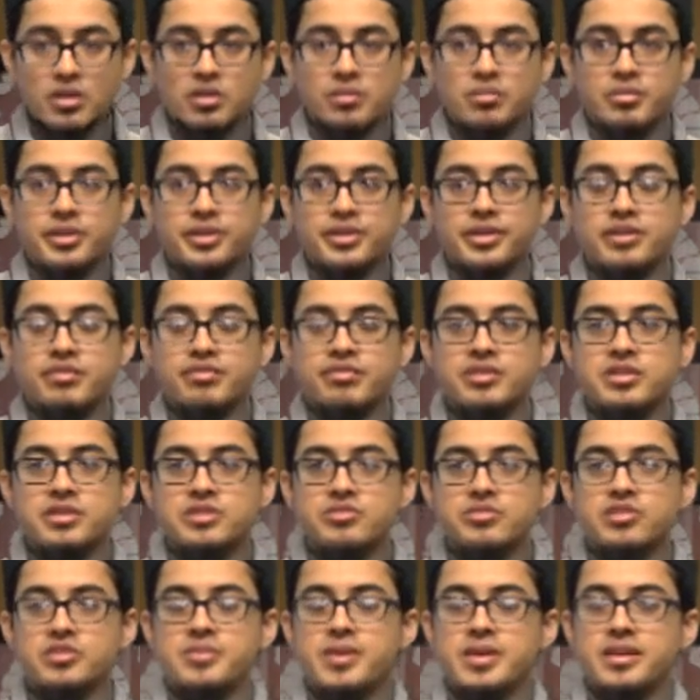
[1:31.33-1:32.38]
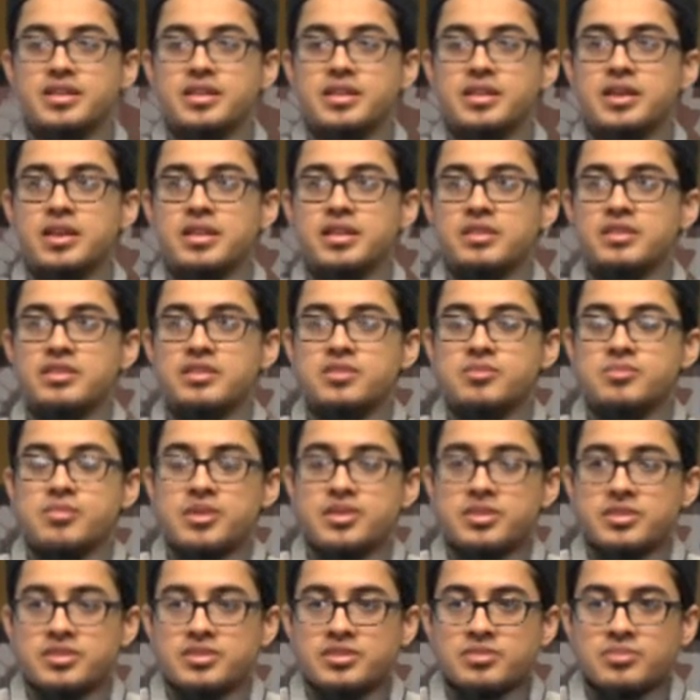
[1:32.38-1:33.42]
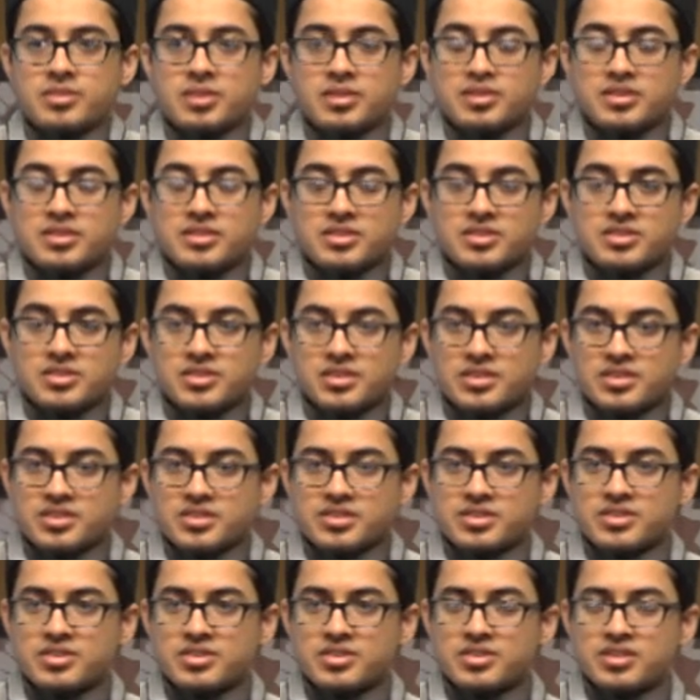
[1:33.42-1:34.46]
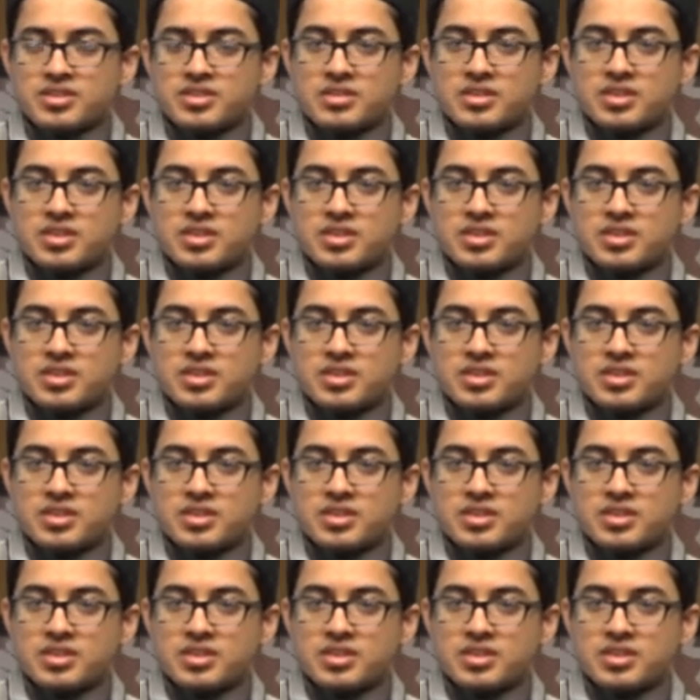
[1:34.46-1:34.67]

My dear friends, respected elders, brothers, mothers, and sisters,